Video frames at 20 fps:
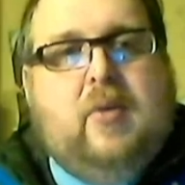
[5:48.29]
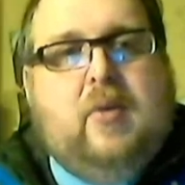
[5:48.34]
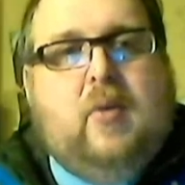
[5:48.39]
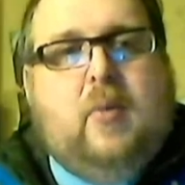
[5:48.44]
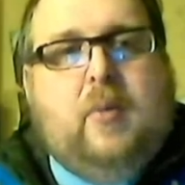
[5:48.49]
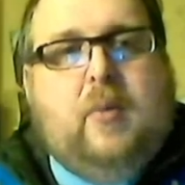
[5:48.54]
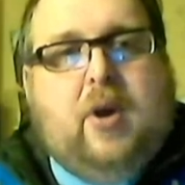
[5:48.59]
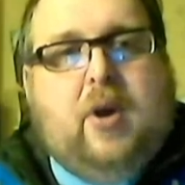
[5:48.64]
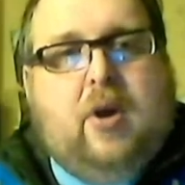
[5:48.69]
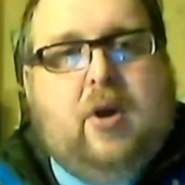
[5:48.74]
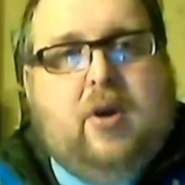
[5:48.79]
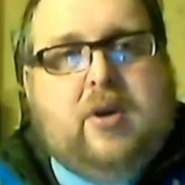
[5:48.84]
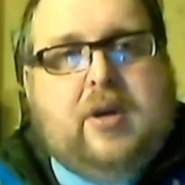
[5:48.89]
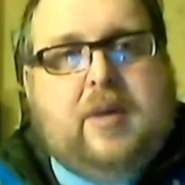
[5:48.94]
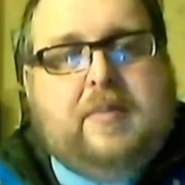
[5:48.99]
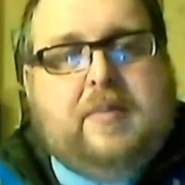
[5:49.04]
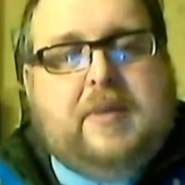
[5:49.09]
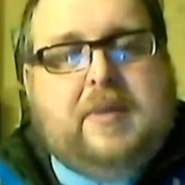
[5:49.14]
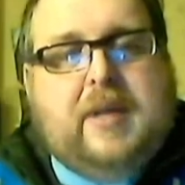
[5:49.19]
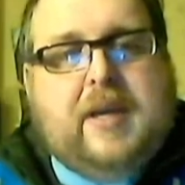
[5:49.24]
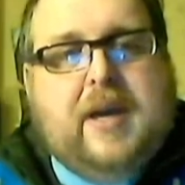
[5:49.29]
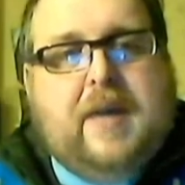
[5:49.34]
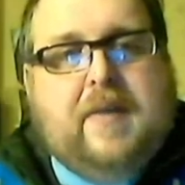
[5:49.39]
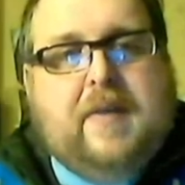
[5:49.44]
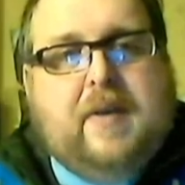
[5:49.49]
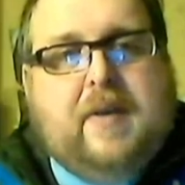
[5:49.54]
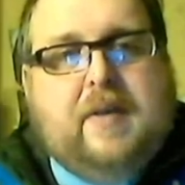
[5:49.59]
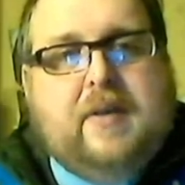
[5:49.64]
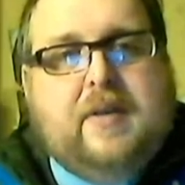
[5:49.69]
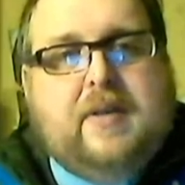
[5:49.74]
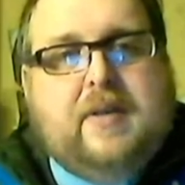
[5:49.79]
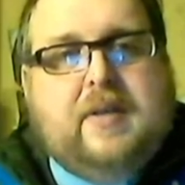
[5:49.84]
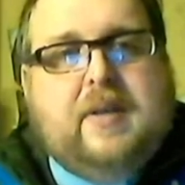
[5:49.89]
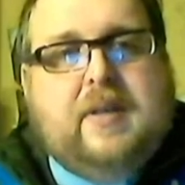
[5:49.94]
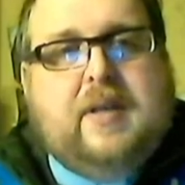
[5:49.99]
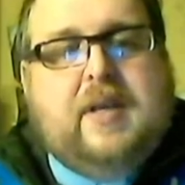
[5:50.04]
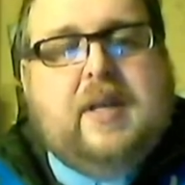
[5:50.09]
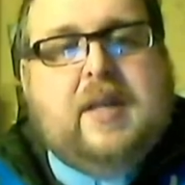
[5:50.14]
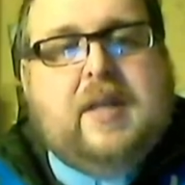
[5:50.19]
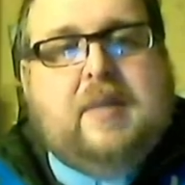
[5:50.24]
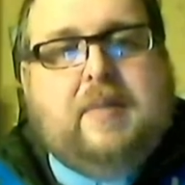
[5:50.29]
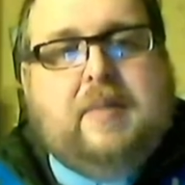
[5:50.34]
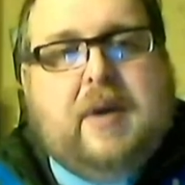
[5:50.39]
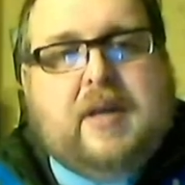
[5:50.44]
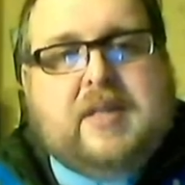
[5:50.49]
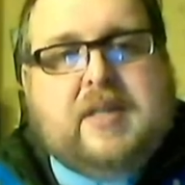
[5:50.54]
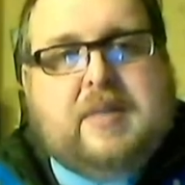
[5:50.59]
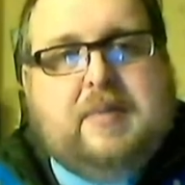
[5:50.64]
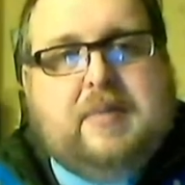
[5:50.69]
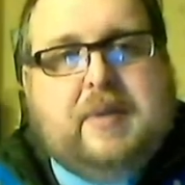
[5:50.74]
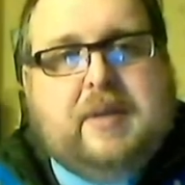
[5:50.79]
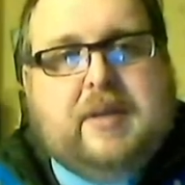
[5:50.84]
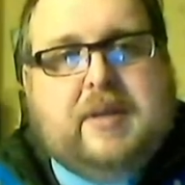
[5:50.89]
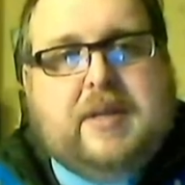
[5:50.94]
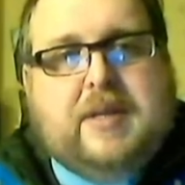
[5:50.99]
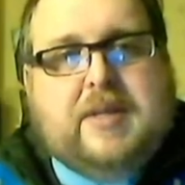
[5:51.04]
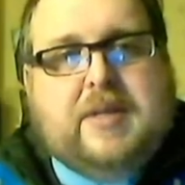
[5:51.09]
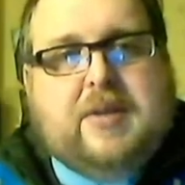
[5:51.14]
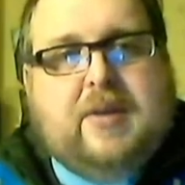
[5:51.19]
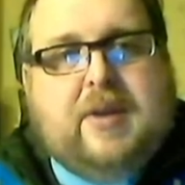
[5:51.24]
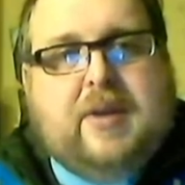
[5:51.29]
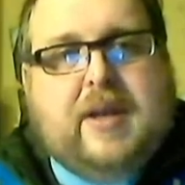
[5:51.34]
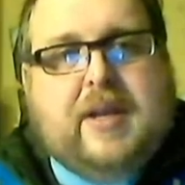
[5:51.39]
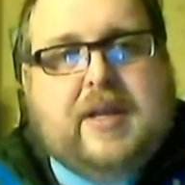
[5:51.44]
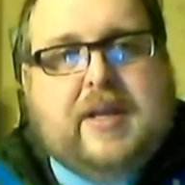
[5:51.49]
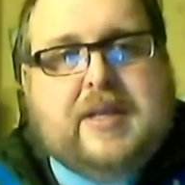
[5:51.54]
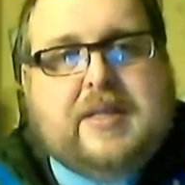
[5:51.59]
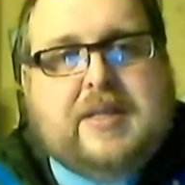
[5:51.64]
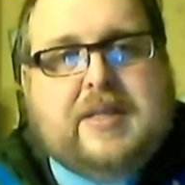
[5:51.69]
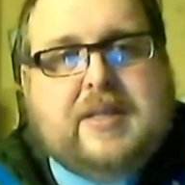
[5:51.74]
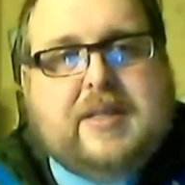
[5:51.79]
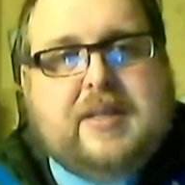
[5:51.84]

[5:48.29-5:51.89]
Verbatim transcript: when we all come together, the possibilities are endless.